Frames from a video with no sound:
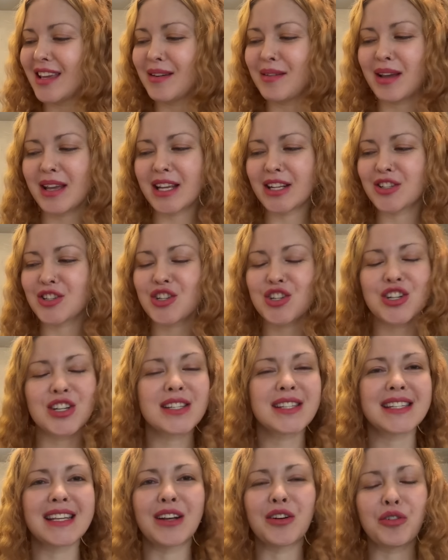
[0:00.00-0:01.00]
it's
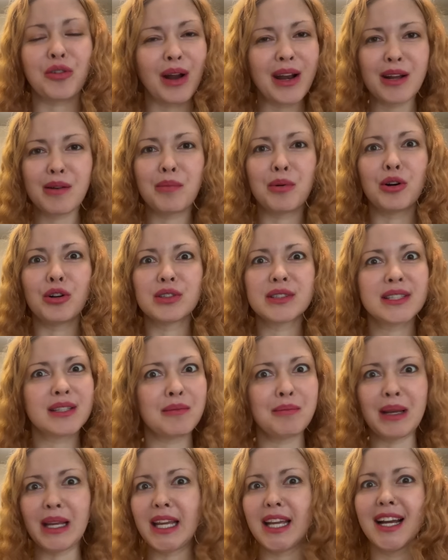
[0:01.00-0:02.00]
just incredible to
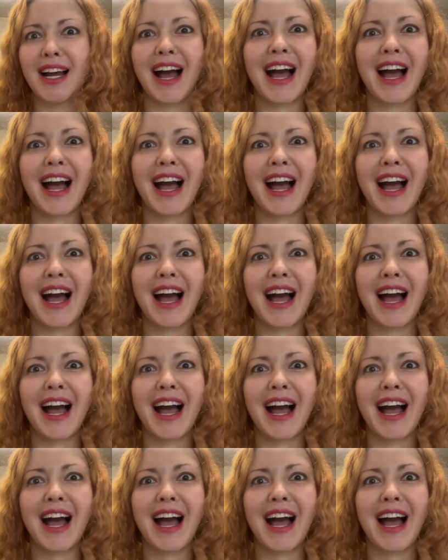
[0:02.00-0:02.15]
me.